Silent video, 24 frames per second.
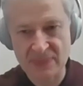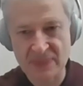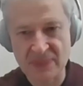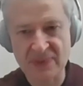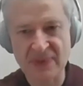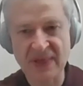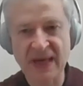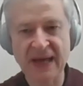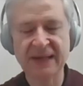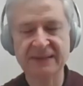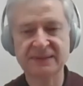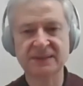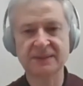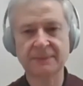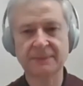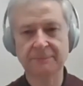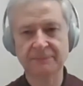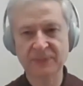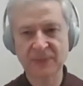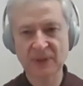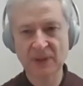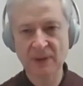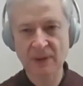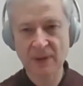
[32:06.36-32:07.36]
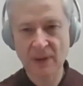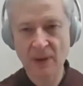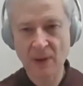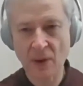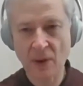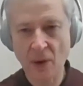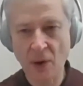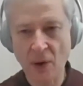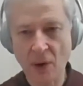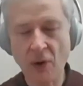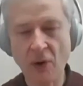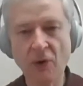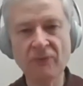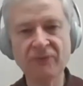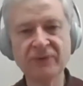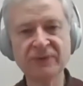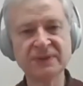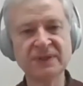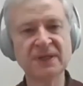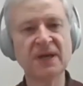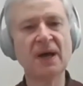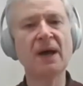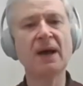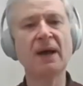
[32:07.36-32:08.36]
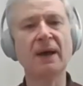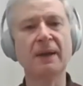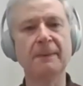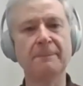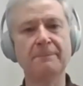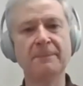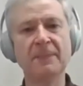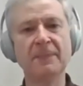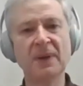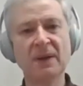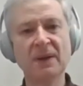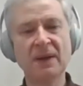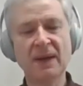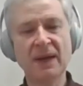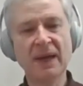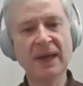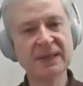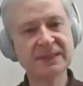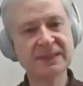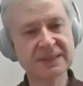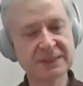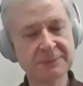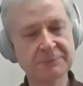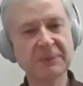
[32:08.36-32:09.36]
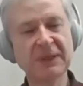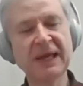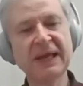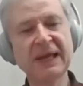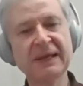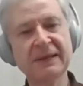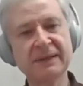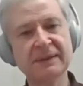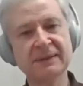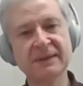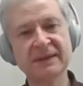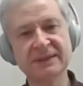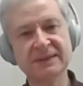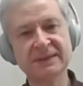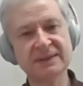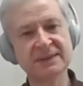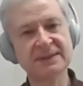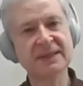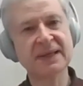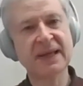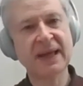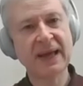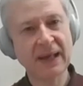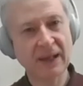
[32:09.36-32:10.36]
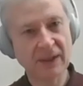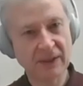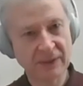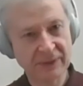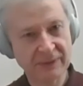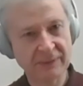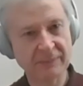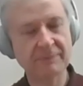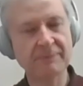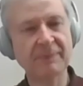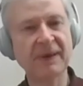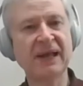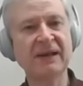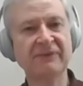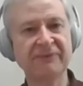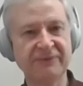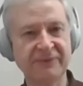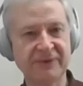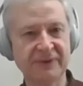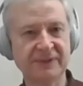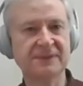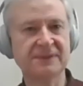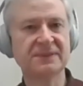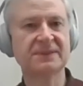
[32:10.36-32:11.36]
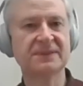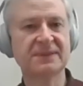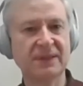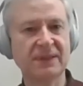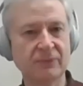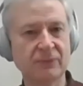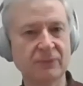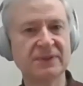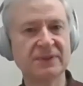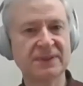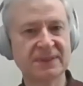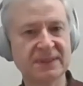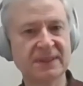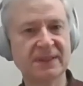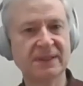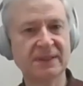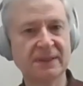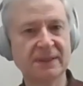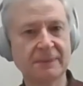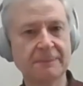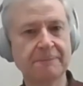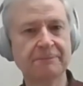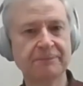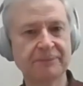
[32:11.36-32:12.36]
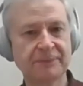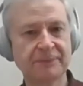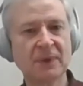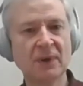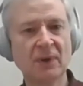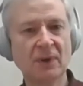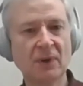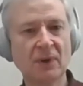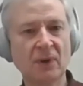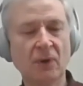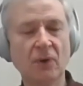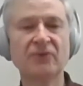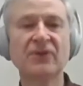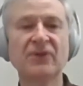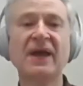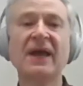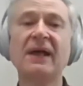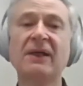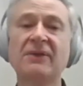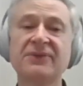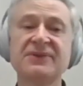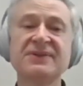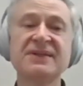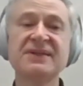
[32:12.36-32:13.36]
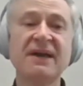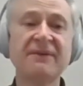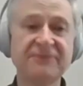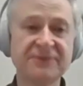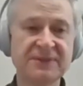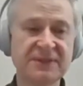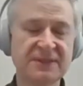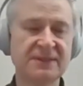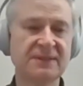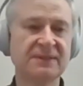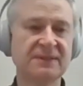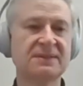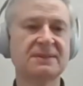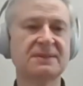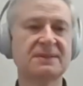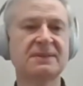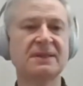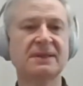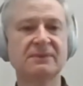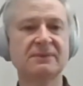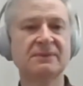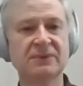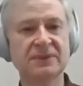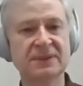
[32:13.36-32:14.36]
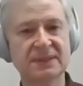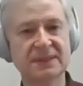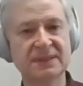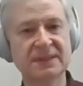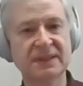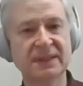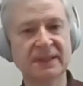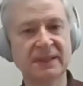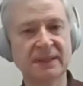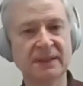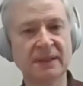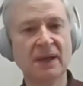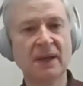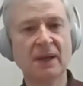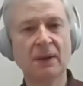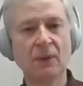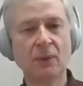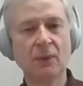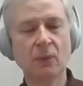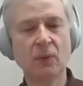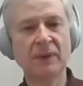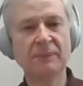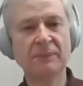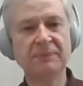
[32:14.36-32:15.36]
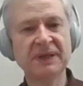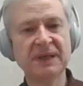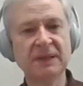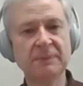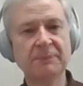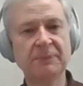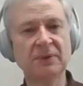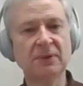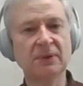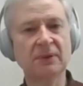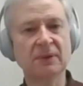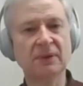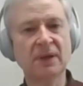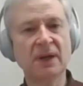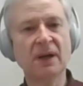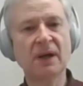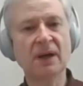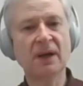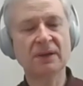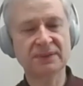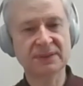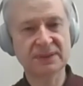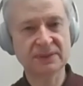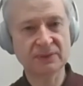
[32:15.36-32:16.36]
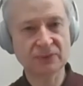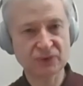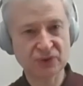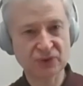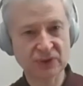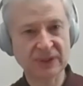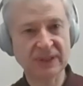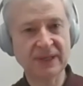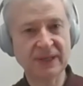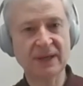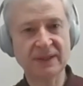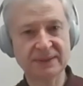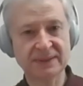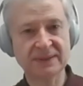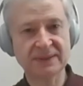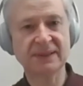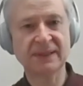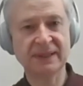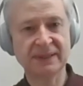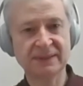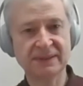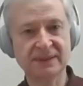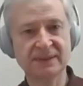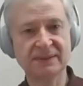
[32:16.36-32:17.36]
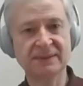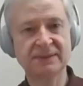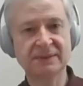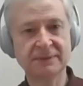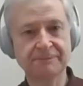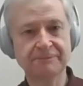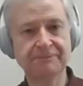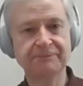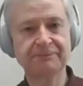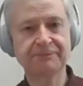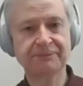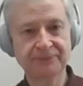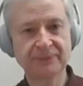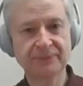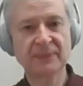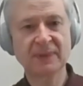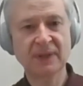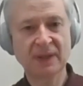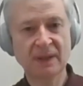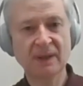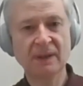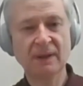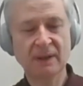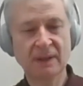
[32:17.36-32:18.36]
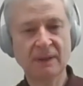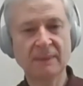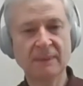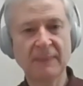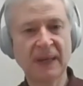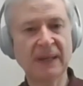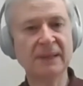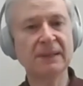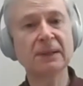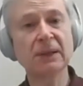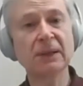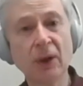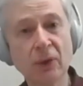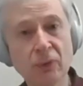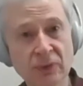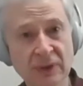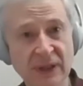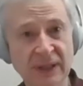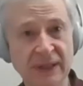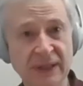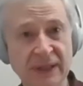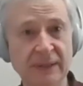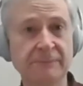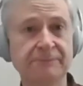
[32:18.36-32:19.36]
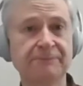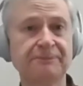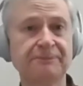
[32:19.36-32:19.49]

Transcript: that over time explain these health benefits that we see or the health deficits that we see when people are socially isolated and lonely.